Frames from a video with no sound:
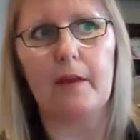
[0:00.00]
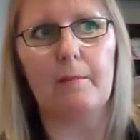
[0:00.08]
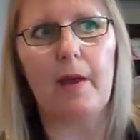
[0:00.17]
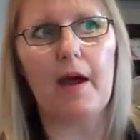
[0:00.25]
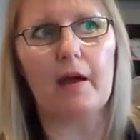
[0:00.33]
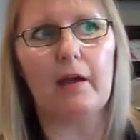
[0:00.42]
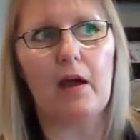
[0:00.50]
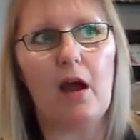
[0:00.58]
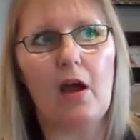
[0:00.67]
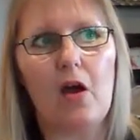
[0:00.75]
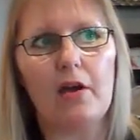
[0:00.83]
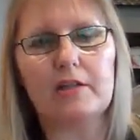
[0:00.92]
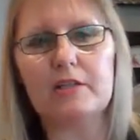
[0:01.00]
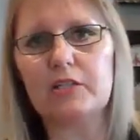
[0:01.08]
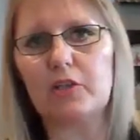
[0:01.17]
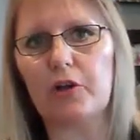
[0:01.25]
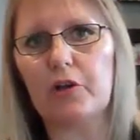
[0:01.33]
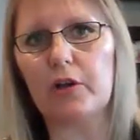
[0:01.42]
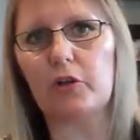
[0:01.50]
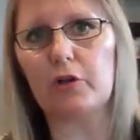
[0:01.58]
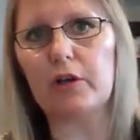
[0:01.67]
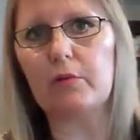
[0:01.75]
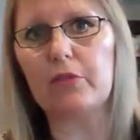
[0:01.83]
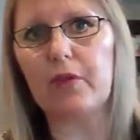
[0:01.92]
But I honestly don't
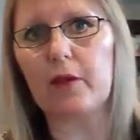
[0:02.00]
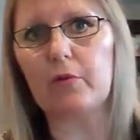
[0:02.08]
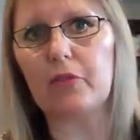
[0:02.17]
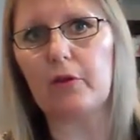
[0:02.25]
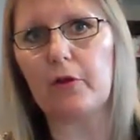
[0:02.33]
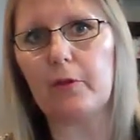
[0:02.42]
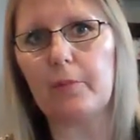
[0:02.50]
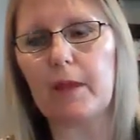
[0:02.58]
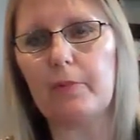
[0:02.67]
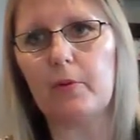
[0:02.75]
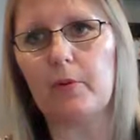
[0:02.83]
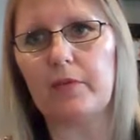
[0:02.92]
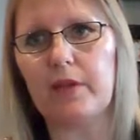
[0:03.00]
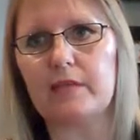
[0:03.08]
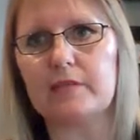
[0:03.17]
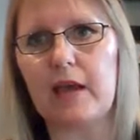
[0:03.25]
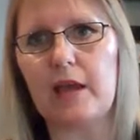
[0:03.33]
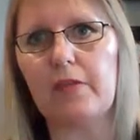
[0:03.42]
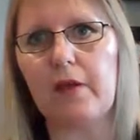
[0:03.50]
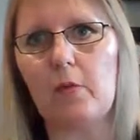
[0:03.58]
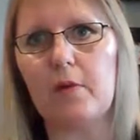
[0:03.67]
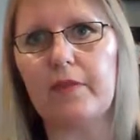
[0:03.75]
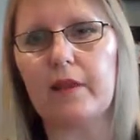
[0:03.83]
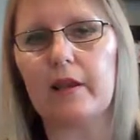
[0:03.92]
agree with that with a lot of people when they say that
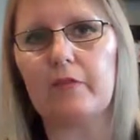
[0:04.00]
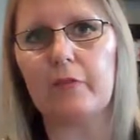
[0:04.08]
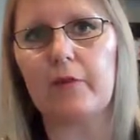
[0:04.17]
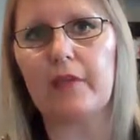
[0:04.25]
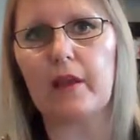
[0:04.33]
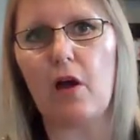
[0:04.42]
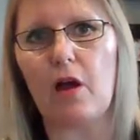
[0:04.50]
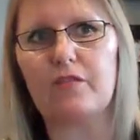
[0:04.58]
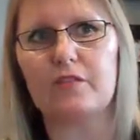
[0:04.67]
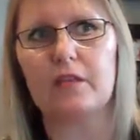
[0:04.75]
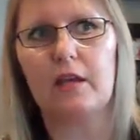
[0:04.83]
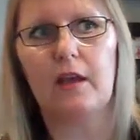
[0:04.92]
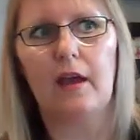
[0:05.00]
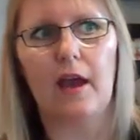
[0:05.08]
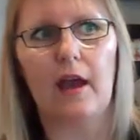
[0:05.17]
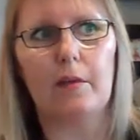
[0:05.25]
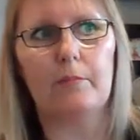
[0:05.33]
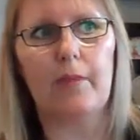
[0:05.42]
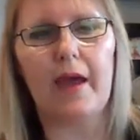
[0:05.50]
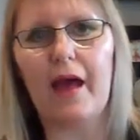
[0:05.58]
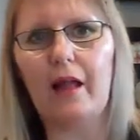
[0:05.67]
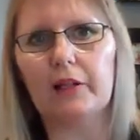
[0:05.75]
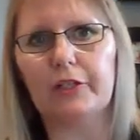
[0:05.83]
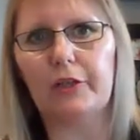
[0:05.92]
when their live when their life's um,
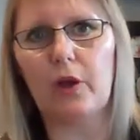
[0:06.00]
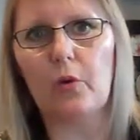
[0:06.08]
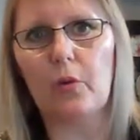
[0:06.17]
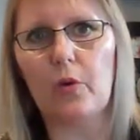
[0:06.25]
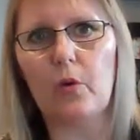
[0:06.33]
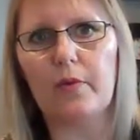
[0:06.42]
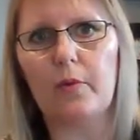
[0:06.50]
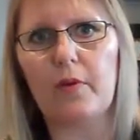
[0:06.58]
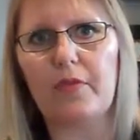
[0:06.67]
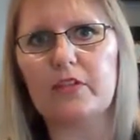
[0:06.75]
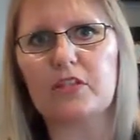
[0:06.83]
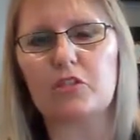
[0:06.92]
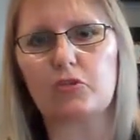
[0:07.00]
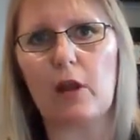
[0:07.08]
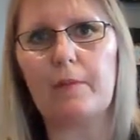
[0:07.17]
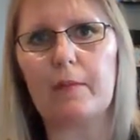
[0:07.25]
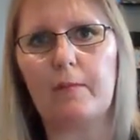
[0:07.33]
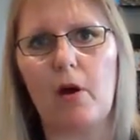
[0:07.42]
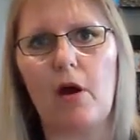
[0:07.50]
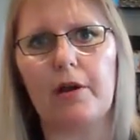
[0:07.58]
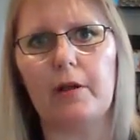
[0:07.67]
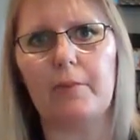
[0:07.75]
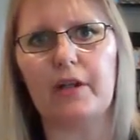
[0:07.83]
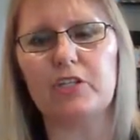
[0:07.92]
hell, you know, or when they're just scraping by
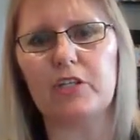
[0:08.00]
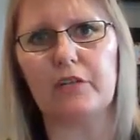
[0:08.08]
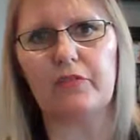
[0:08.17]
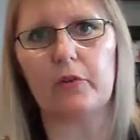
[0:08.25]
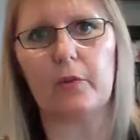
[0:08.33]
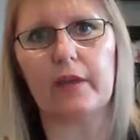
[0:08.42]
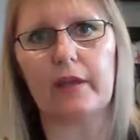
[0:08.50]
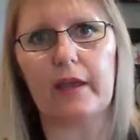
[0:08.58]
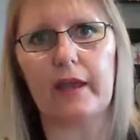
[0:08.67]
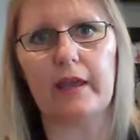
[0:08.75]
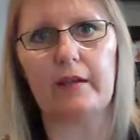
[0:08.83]
on a budget every week.